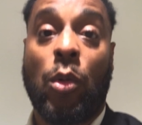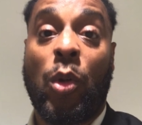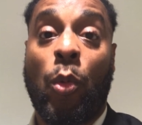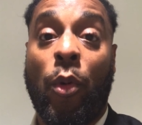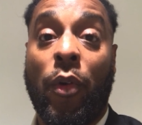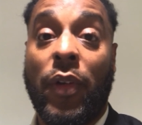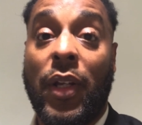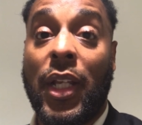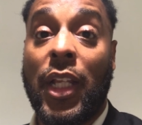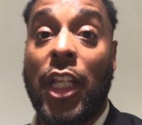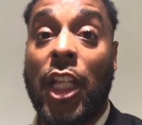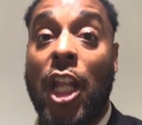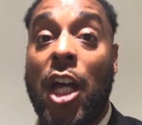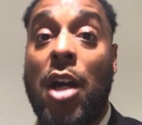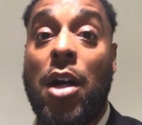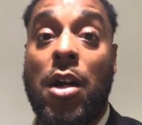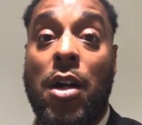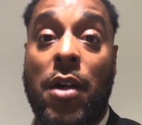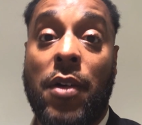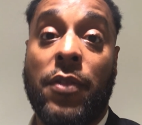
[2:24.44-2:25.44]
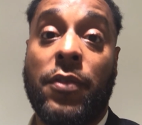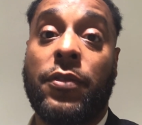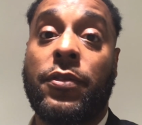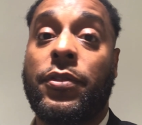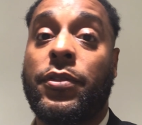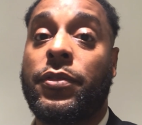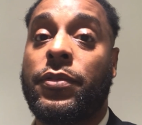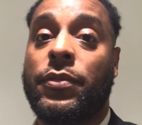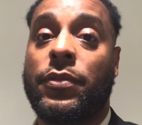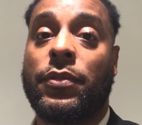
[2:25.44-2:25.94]
With
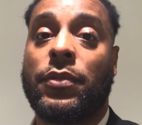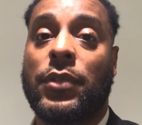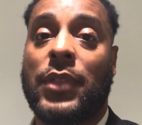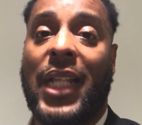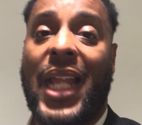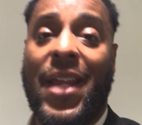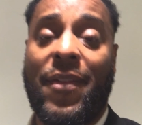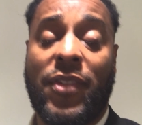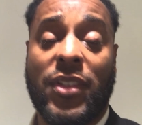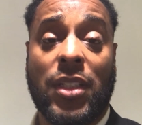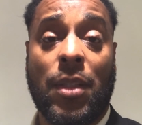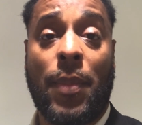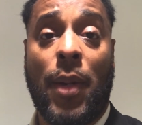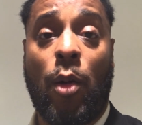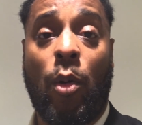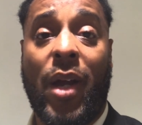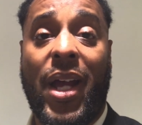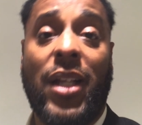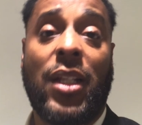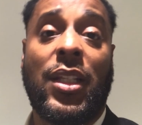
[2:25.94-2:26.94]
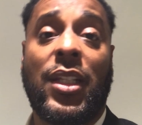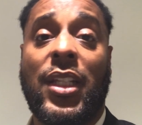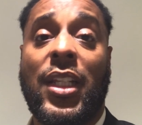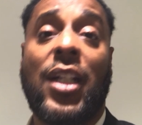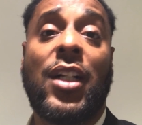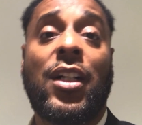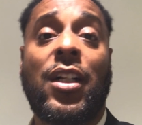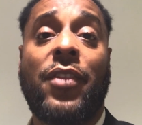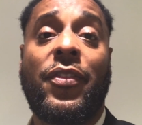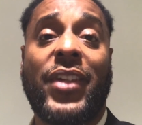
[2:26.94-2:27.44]
love. Life is about
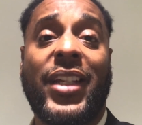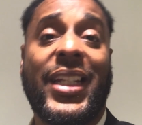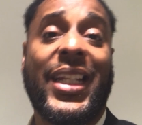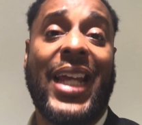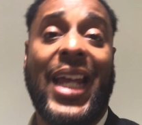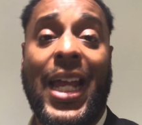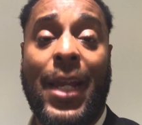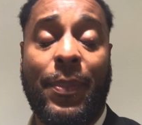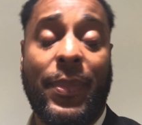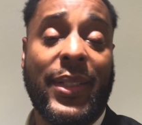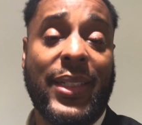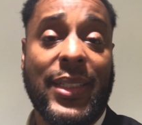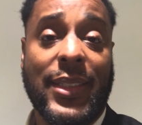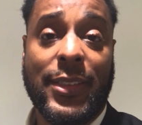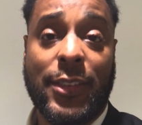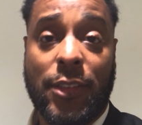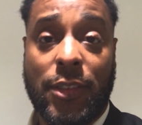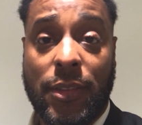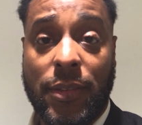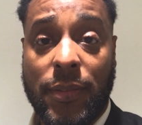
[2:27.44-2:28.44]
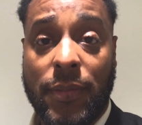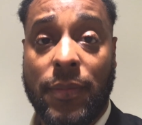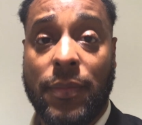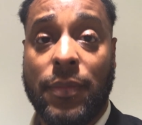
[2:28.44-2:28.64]
love and happiness.